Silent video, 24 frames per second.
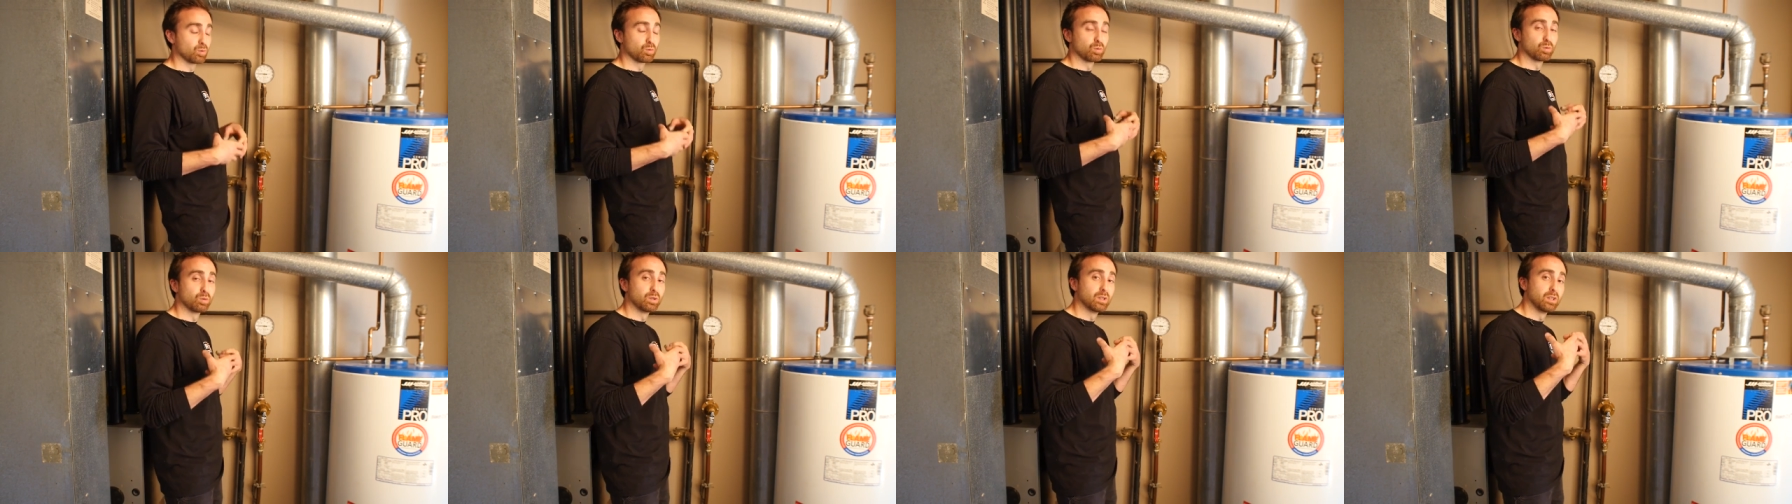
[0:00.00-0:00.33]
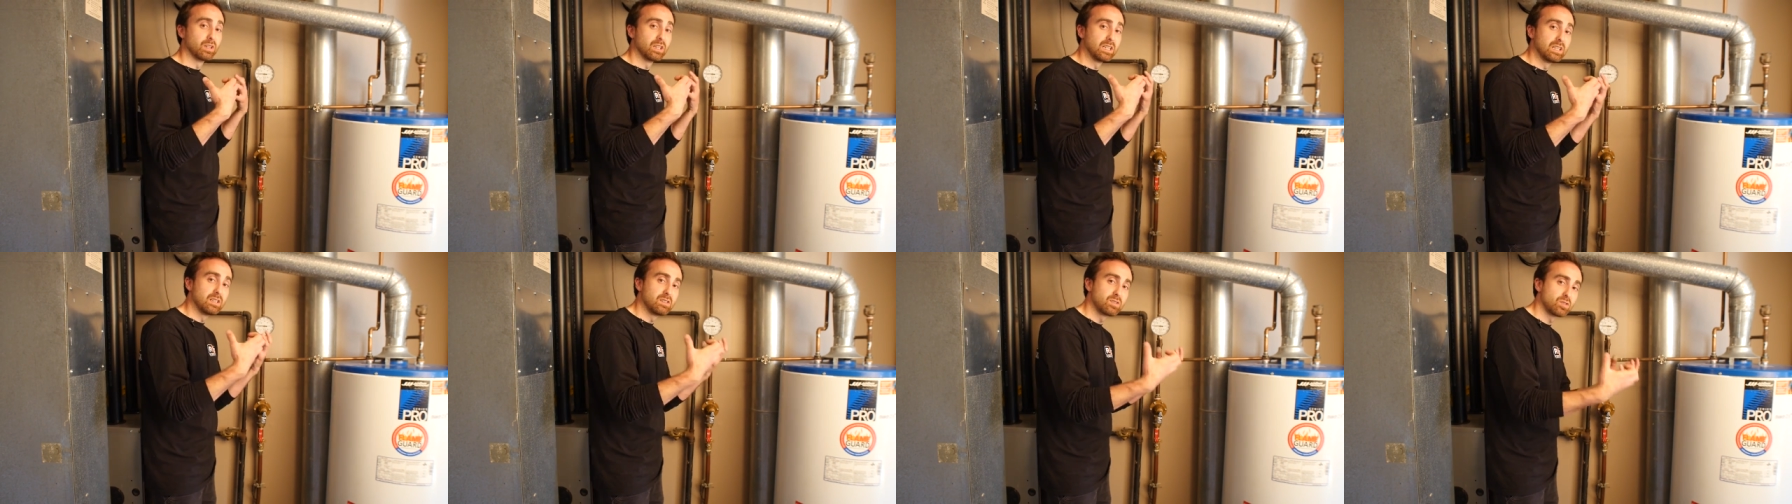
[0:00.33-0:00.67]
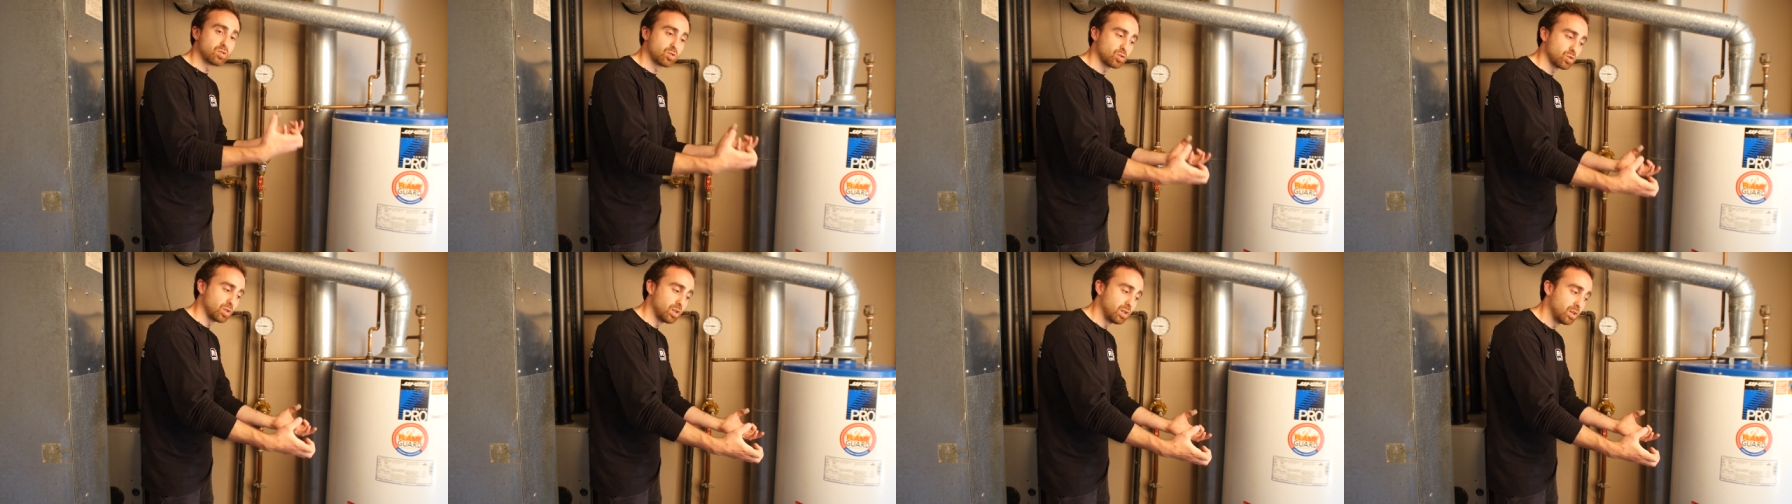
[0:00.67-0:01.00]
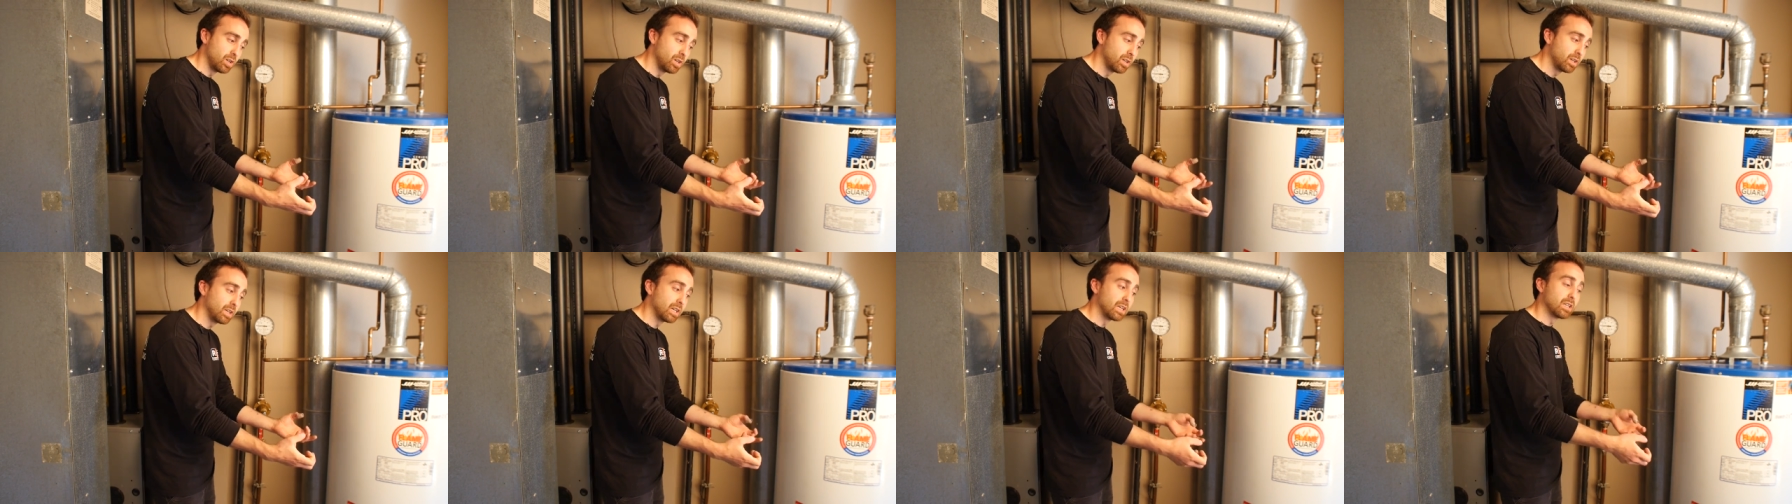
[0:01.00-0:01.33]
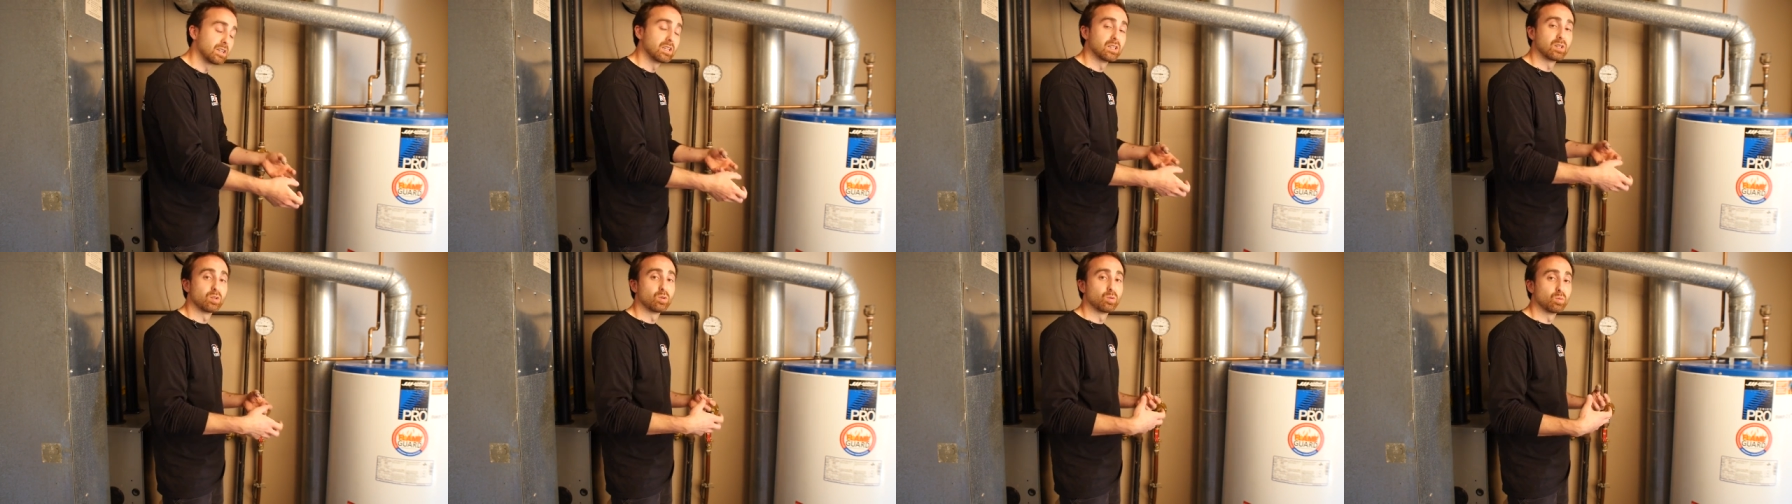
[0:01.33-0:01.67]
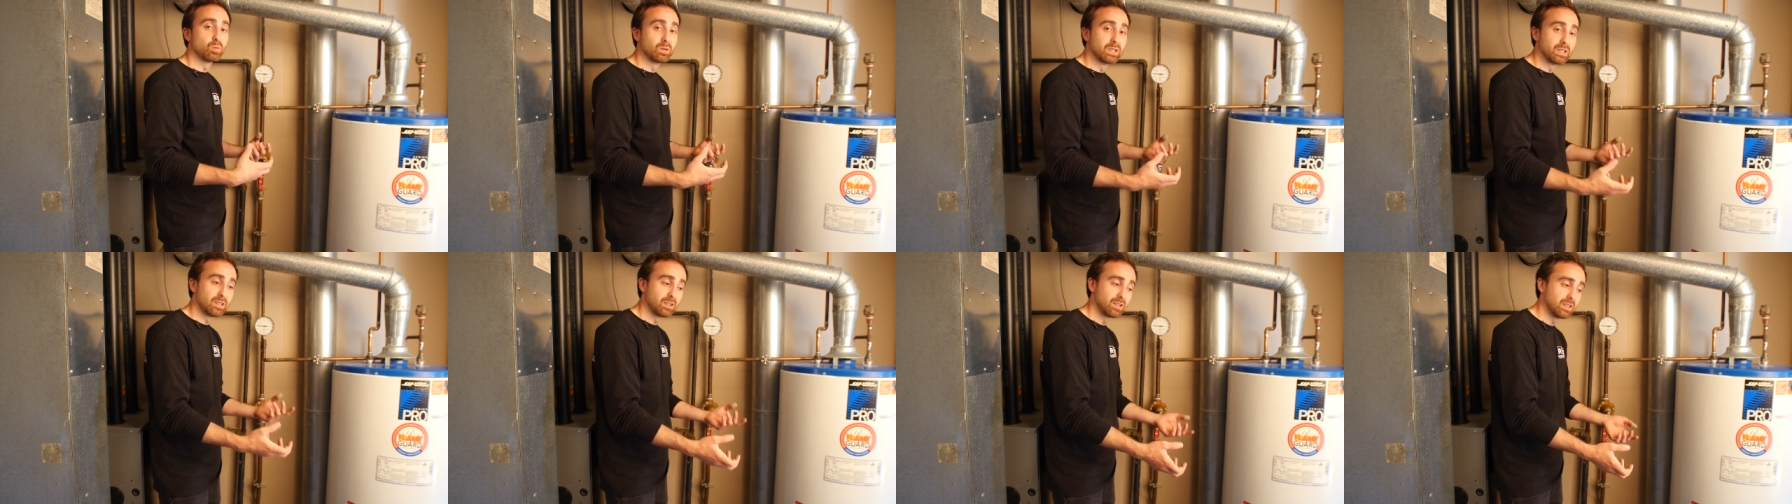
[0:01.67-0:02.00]
really strong and then
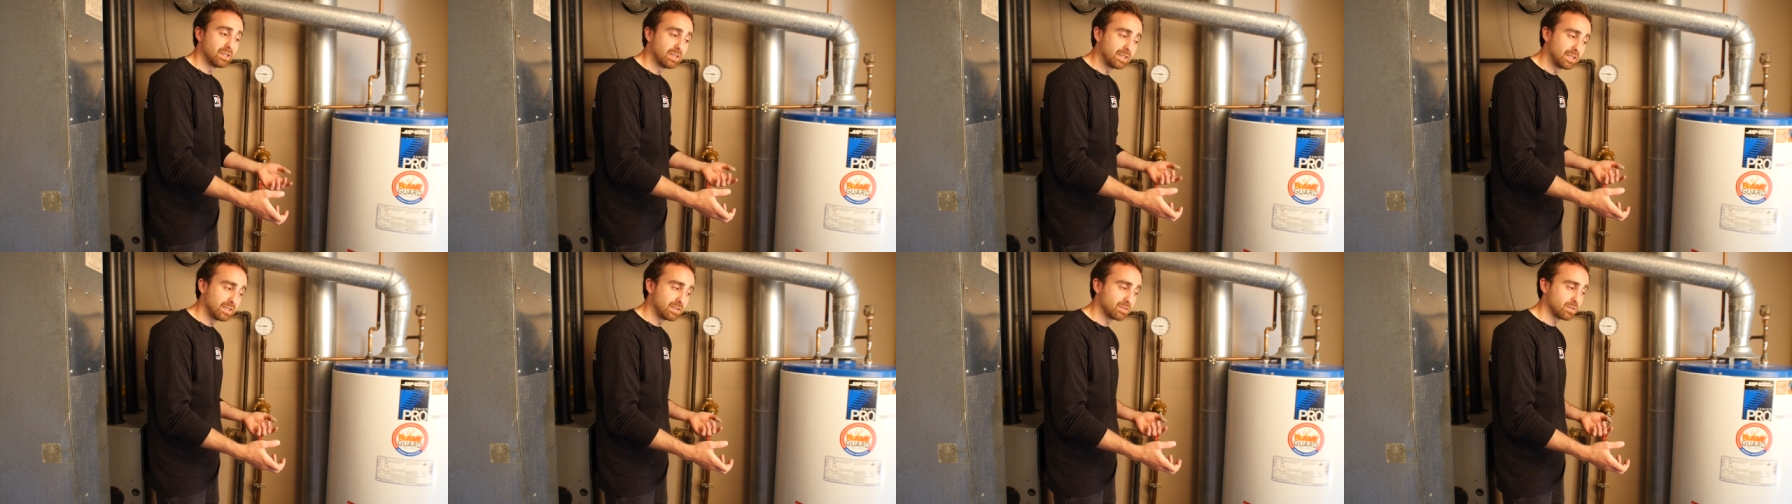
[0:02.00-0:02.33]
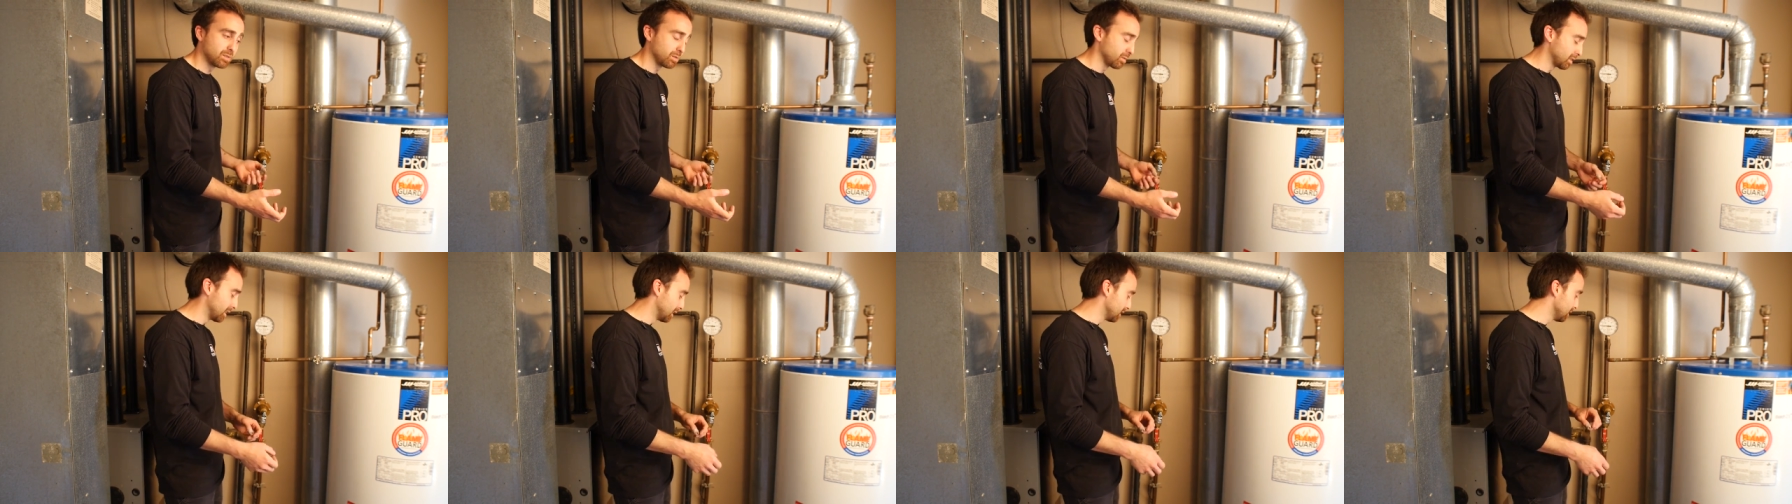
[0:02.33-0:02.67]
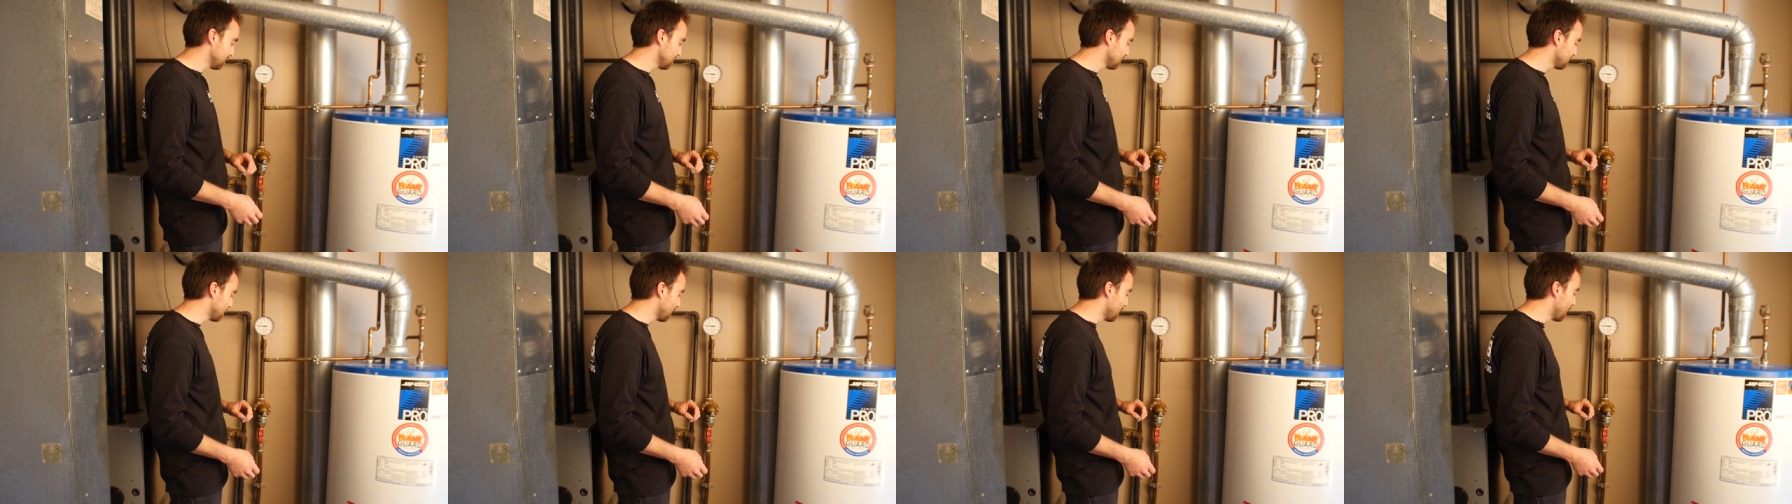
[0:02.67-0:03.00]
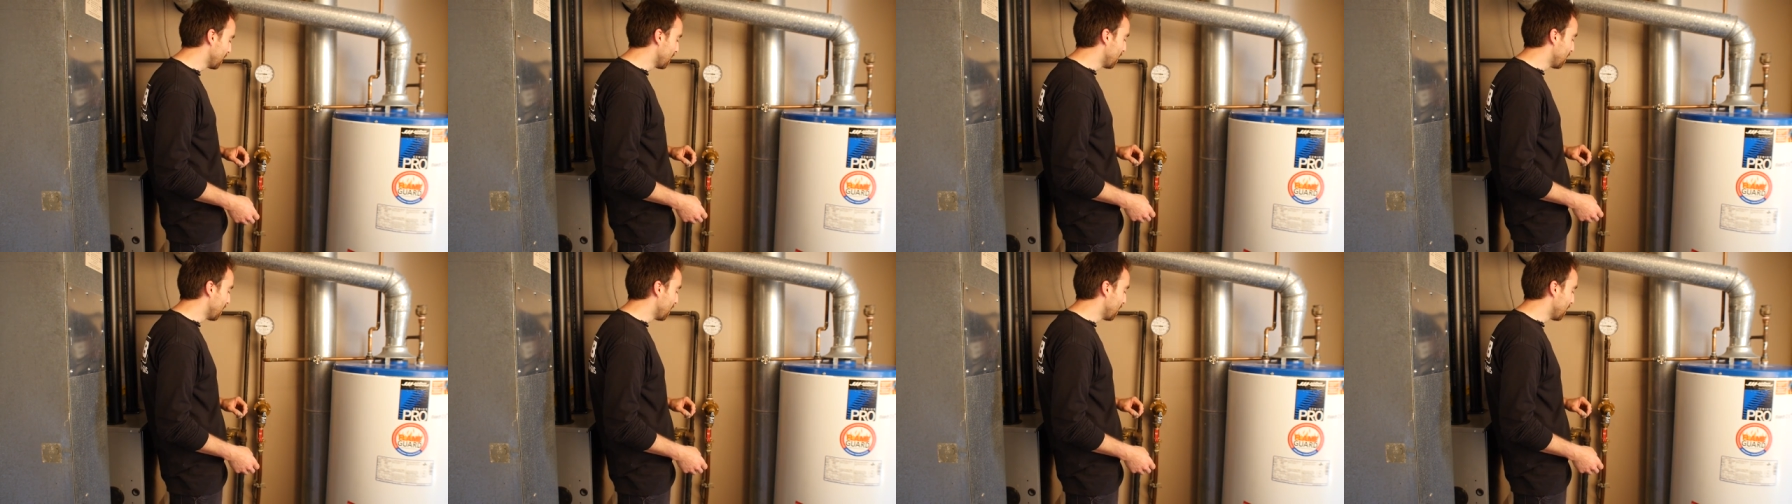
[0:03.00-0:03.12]
dwindling as it runs,